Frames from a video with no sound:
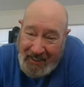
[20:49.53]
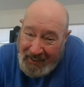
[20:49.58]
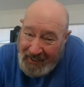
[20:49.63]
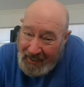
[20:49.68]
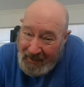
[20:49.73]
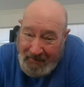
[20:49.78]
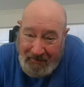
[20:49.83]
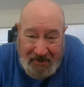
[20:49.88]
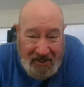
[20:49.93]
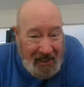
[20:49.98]

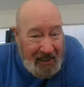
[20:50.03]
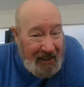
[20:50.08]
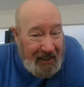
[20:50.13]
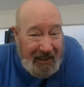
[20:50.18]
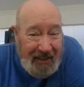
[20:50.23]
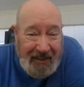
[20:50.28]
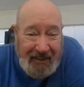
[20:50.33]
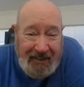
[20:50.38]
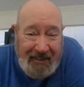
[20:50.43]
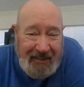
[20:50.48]
I'm
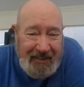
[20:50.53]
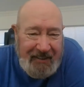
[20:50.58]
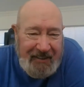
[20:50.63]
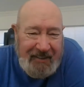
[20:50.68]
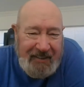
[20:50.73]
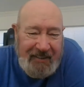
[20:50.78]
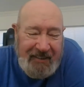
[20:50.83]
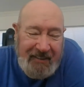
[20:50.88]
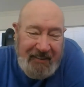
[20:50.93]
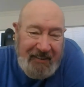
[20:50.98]
saying.
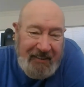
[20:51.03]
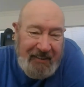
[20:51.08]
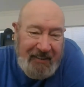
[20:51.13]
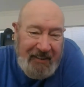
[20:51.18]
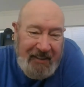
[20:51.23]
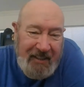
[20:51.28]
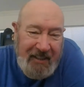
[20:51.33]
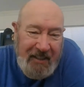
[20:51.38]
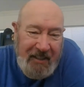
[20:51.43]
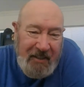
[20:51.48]

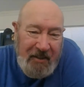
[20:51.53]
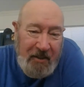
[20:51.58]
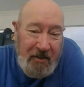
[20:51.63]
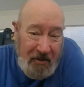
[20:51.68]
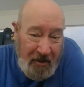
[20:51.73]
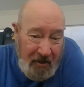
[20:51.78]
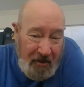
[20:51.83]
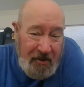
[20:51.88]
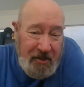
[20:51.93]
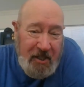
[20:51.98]
You
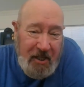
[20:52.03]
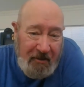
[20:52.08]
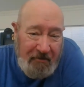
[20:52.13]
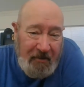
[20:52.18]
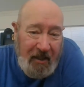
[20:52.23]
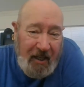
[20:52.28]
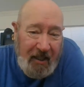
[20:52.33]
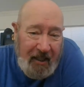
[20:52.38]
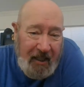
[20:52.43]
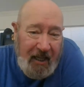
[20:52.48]
do stuff
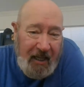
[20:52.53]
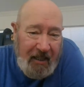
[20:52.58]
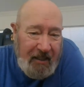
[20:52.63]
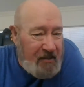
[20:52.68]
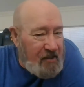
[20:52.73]
like that,